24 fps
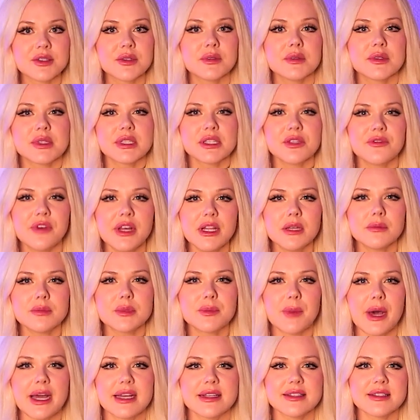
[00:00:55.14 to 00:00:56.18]
So it was
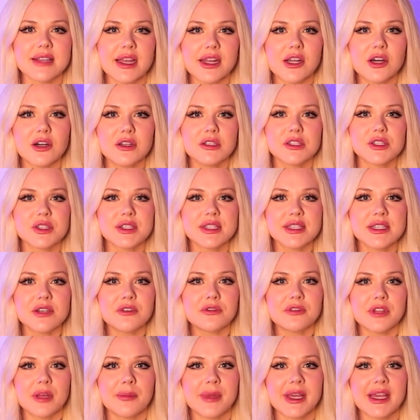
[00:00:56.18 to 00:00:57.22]
developed by psychologist
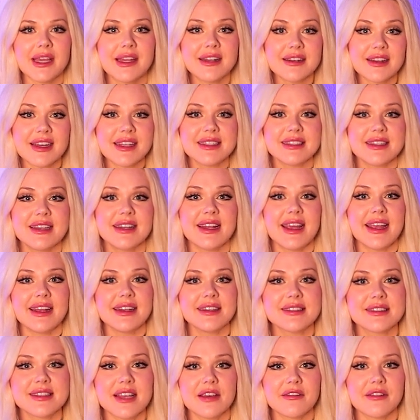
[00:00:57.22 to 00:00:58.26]
Neil Fleming in
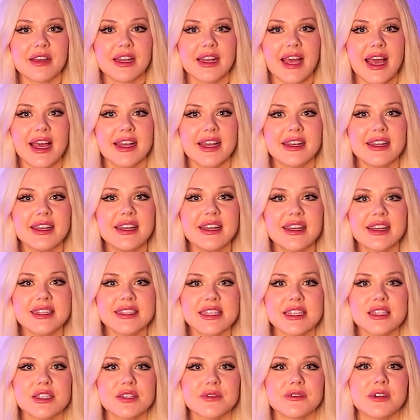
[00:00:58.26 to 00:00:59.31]
1987, and it
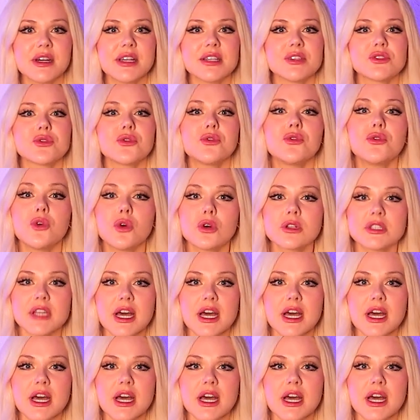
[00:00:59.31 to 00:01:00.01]
identifies four